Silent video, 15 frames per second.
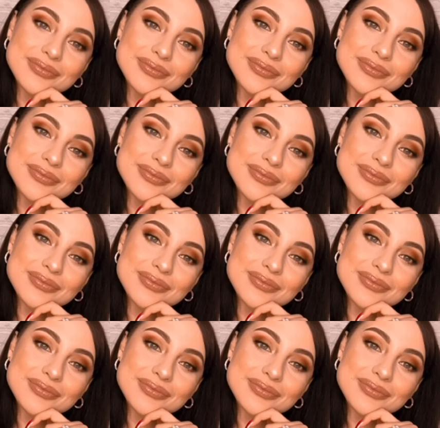
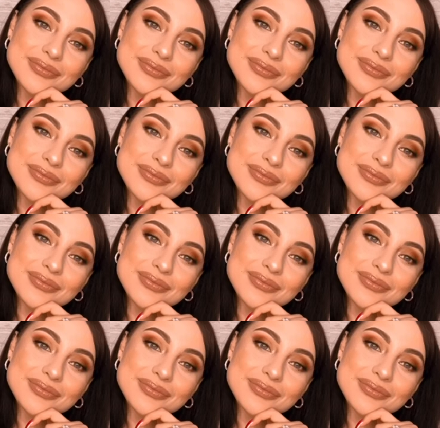
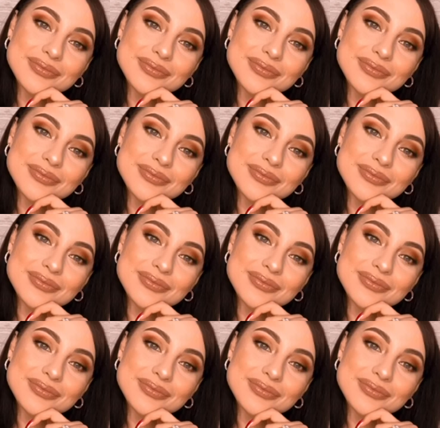
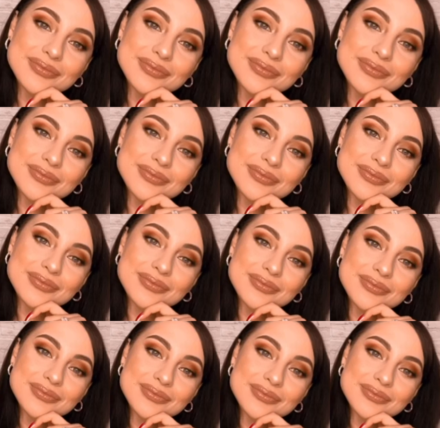
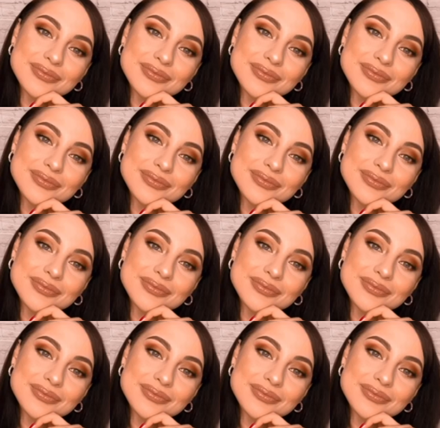(no one is talking)